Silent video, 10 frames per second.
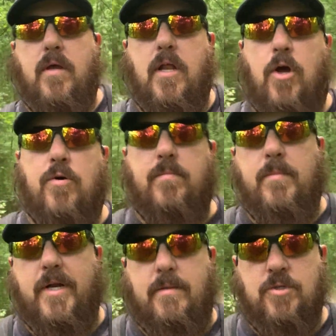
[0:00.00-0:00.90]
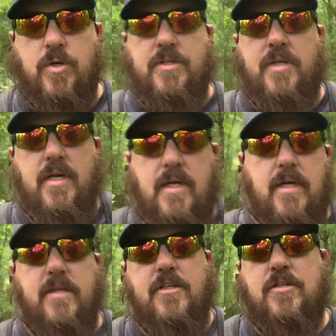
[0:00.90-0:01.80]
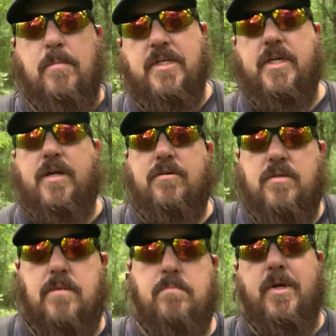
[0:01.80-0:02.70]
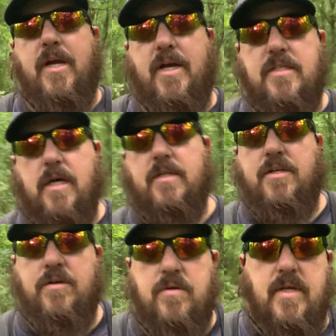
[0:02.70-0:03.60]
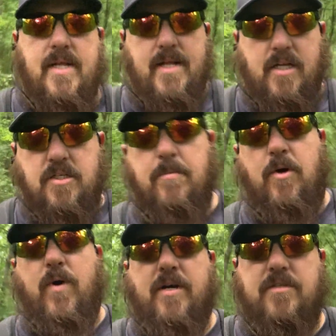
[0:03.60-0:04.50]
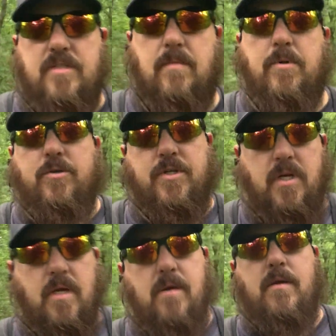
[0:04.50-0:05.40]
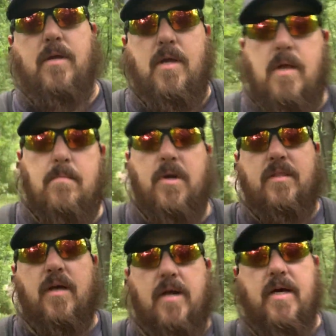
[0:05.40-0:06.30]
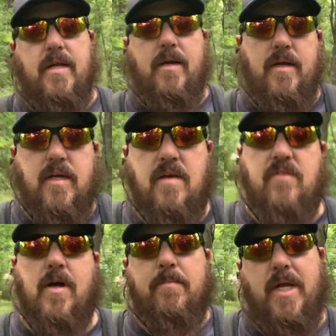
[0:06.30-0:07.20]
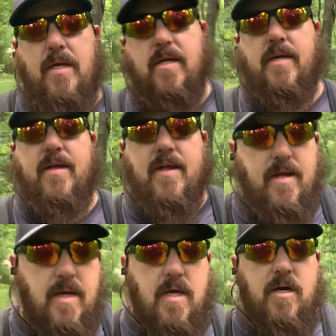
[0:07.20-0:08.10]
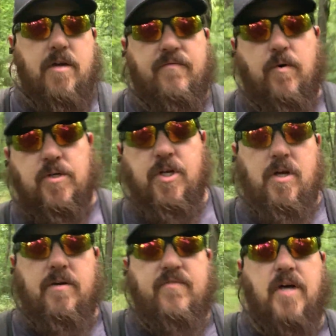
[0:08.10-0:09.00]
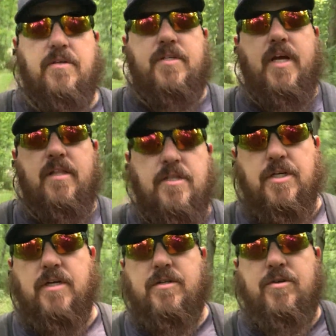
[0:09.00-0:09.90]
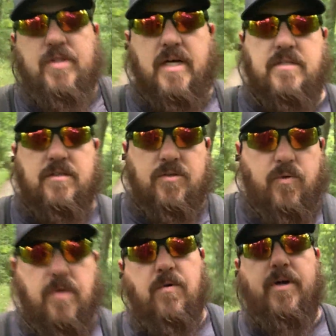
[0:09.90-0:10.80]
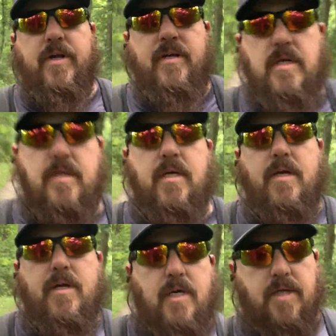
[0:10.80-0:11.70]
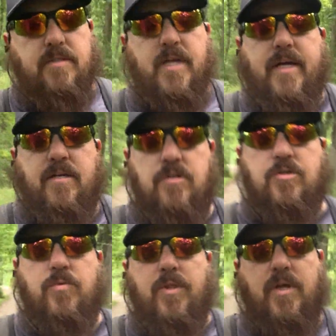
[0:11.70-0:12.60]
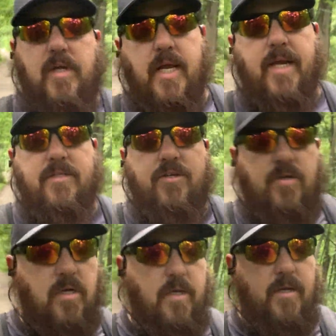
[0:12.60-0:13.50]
Hello, my name's Chris. This is my channel, Big Guys Hike 2. It's been a while since I posted, but I thought I'd give an update. Unfortunately, on Father's Day this year, 2021, I was diagnosed with cancer.